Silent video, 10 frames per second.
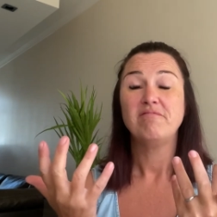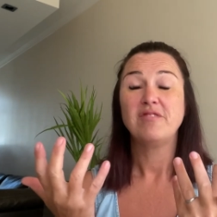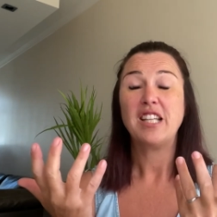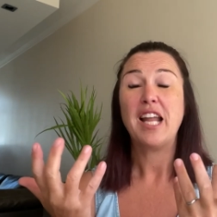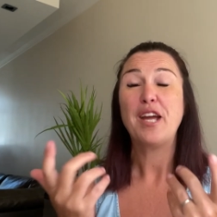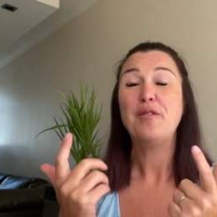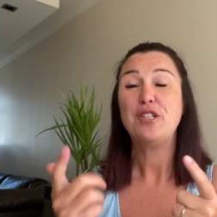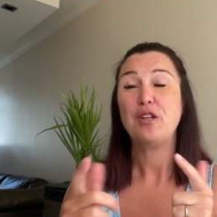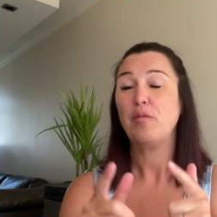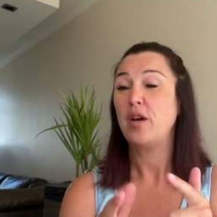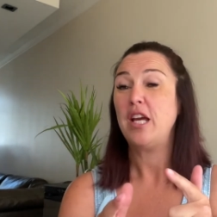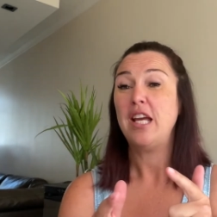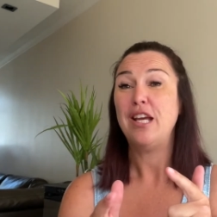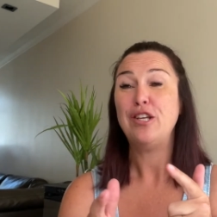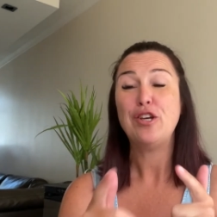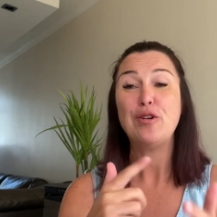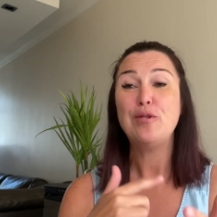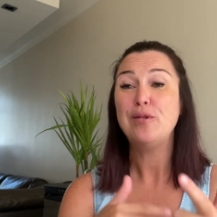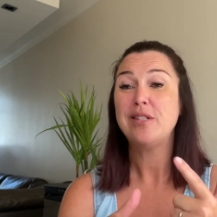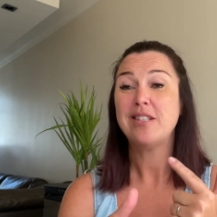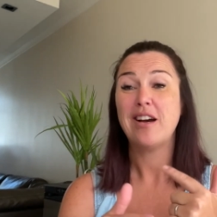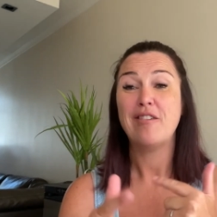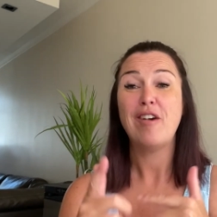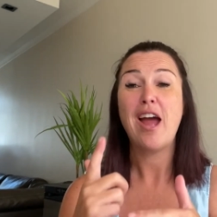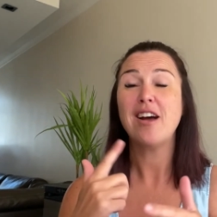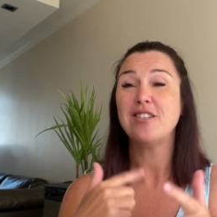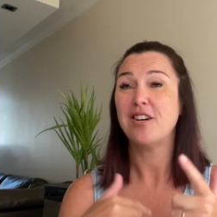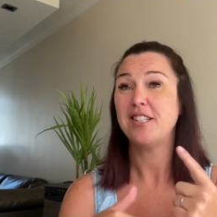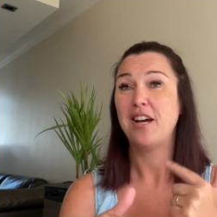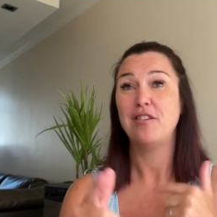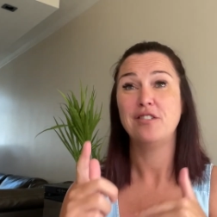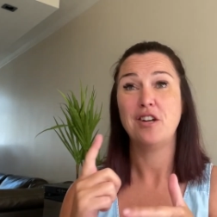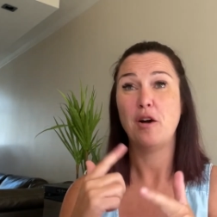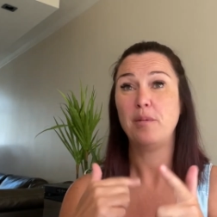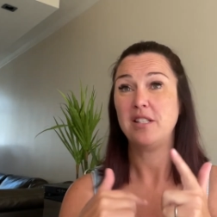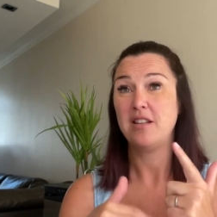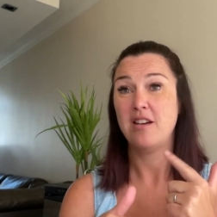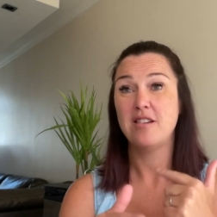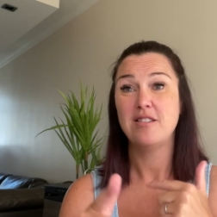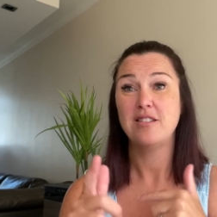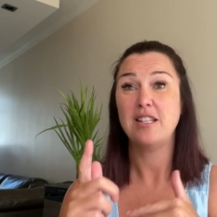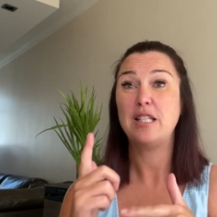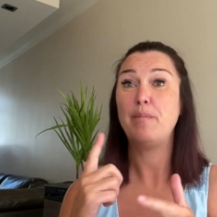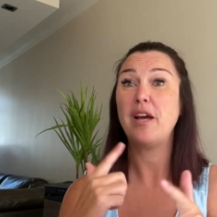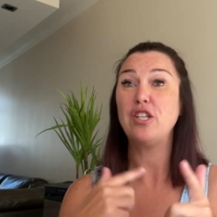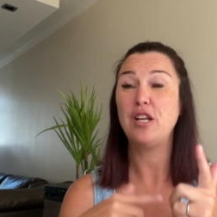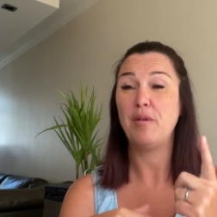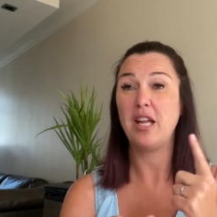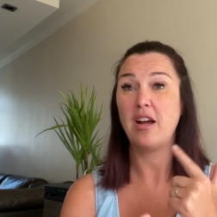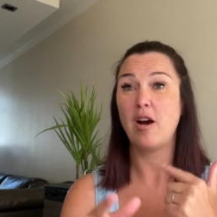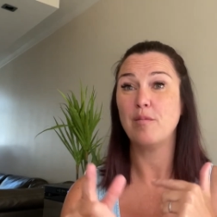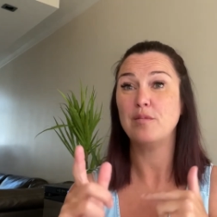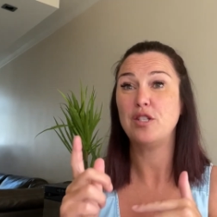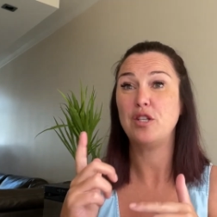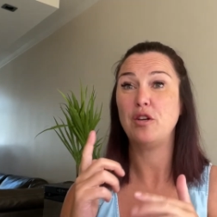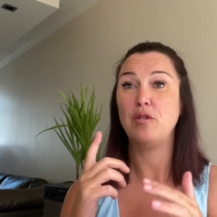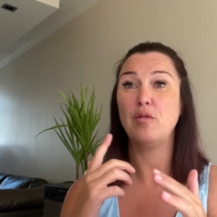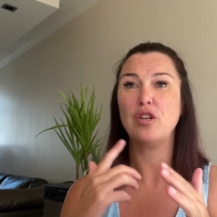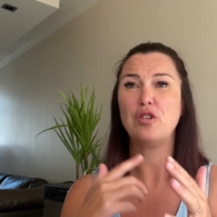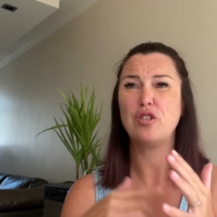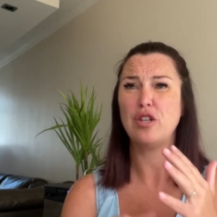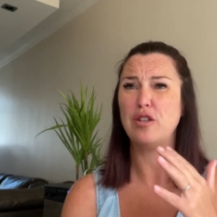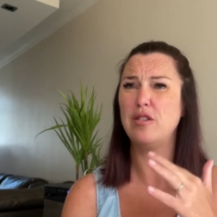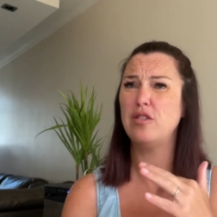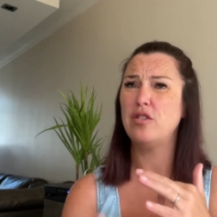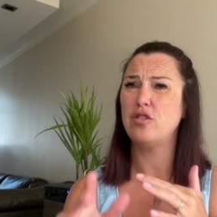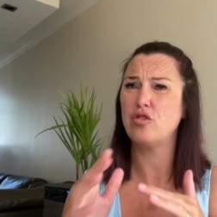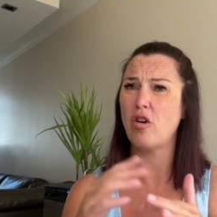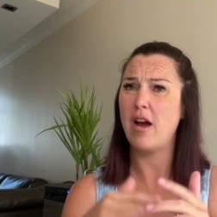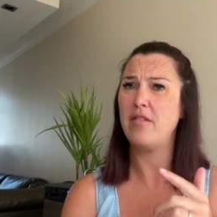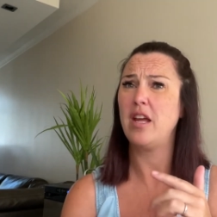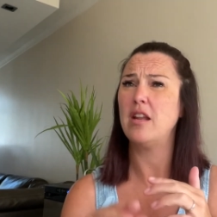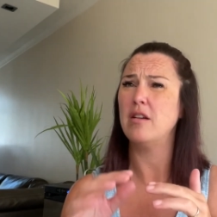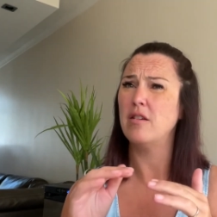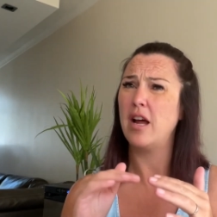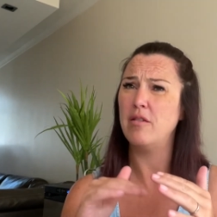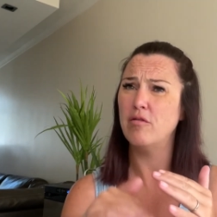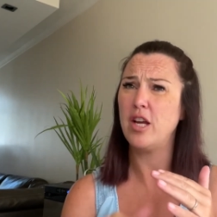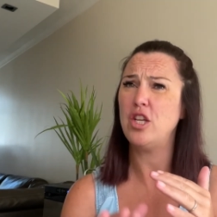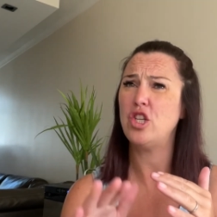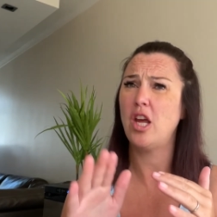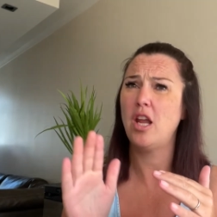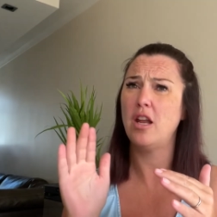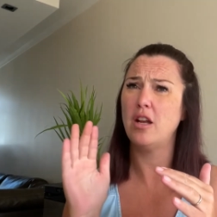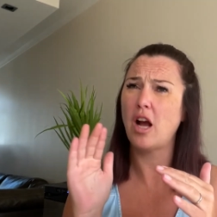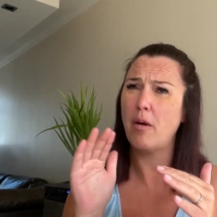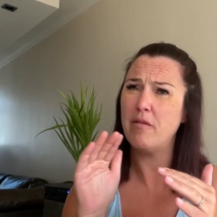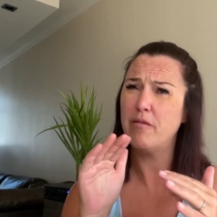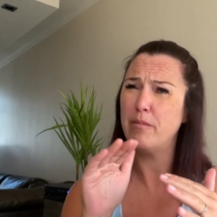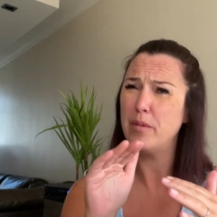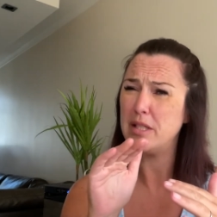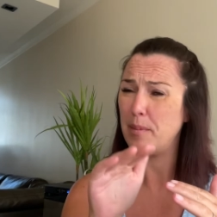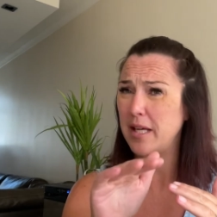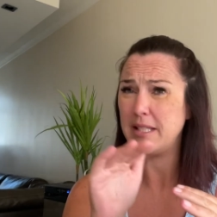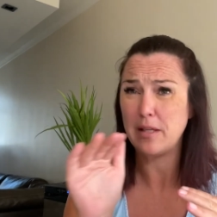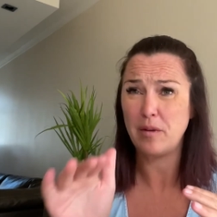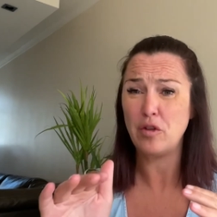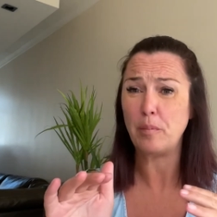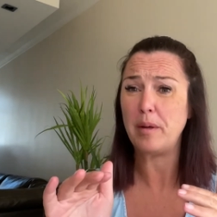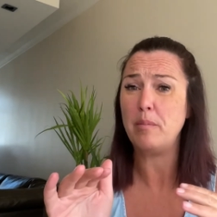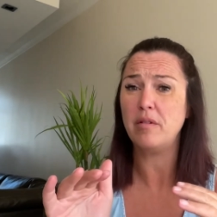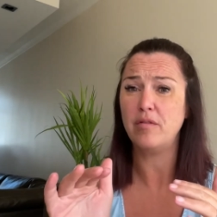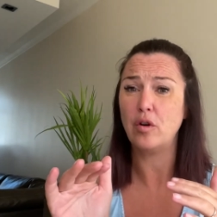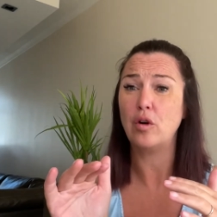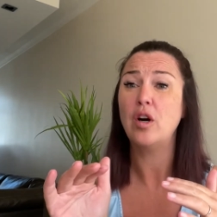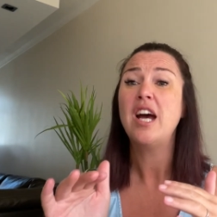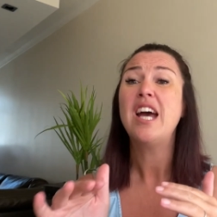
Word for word: The language that we use around ourselves and our business, especially when it comes to, to striving and, and reaching and going to places that we've not been before,